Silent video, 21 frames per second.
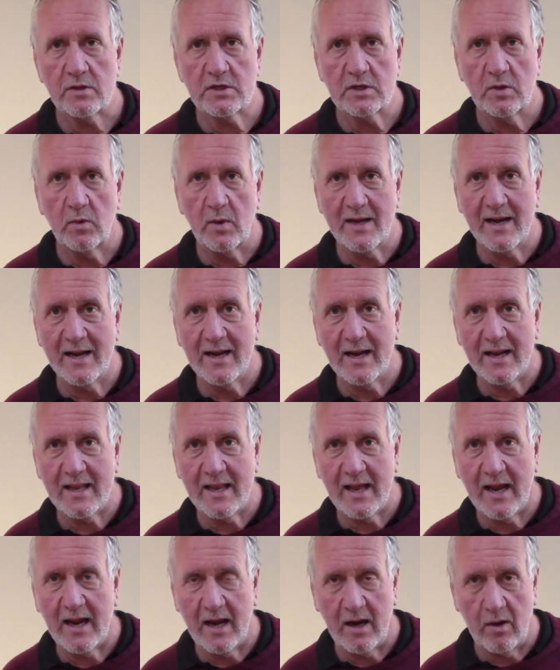So we're nearly
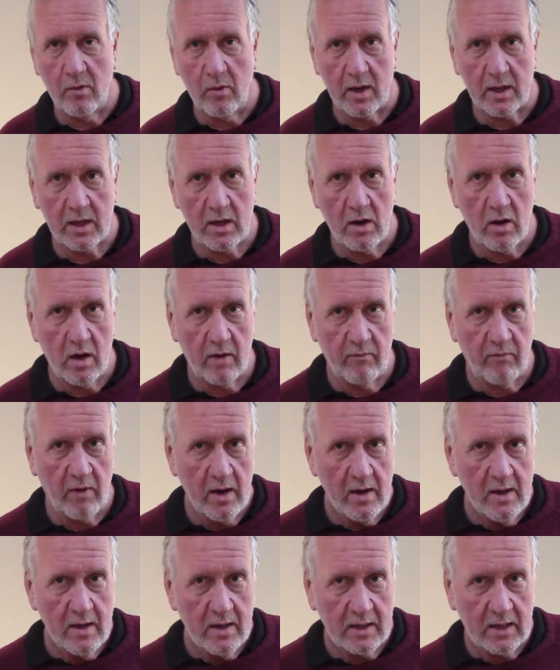there, we're kind of
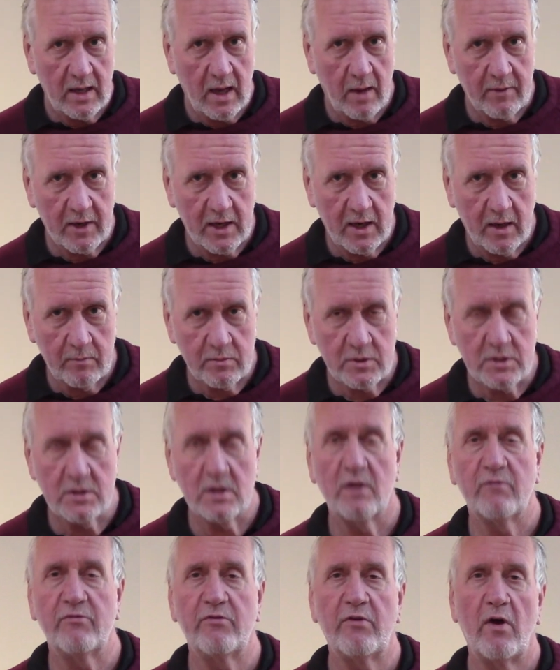coming up to
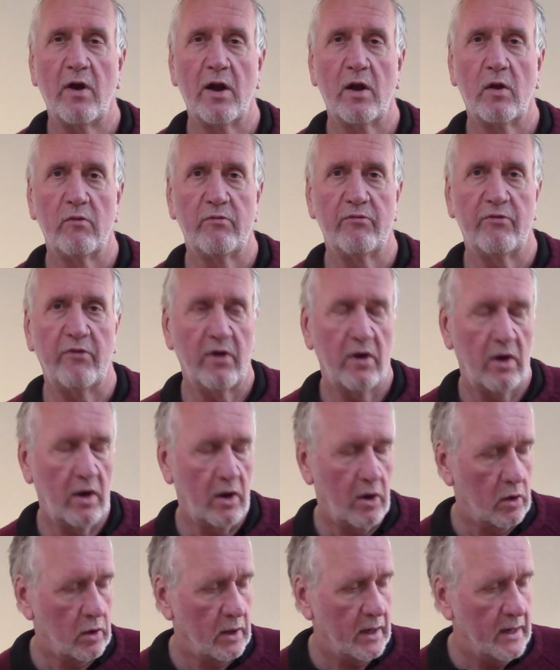the final
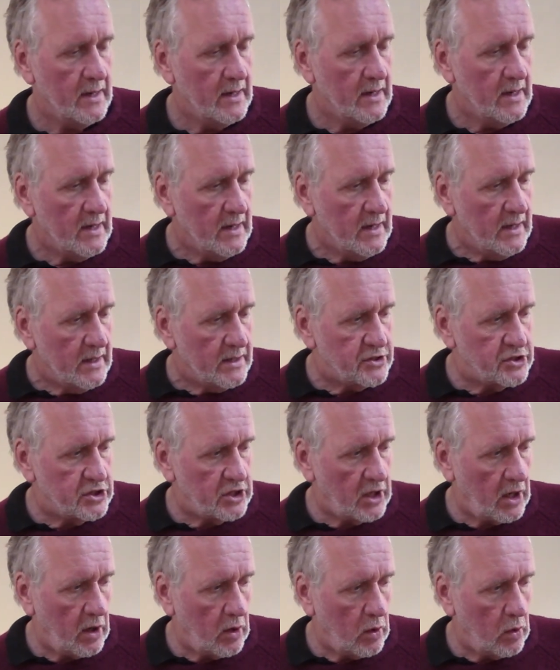furlong.
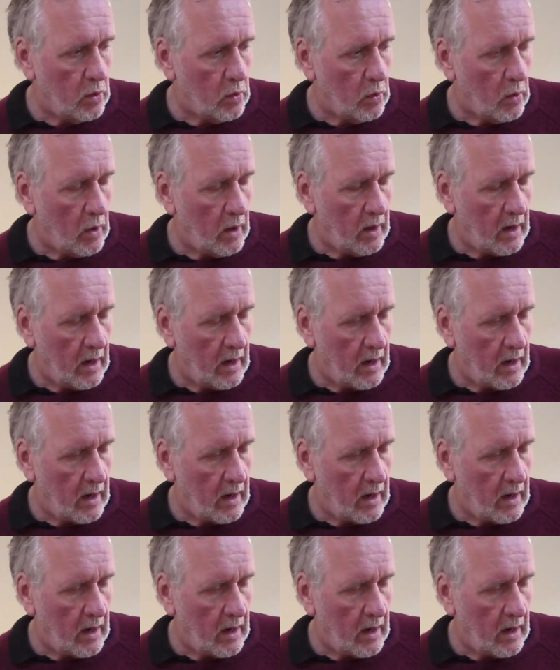So